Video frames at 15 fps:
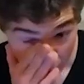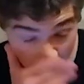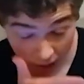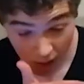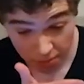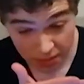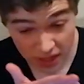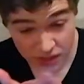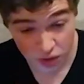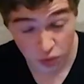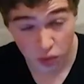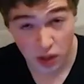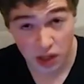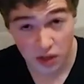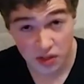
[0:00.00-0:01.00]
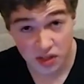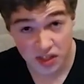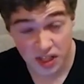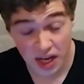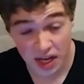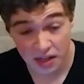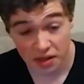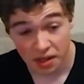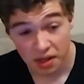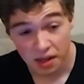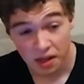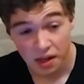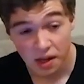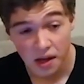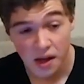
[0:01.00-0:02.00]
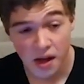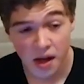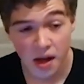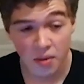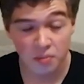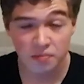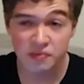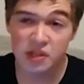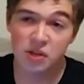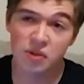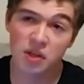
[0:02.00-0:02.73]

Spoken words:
That's a really good set. You know,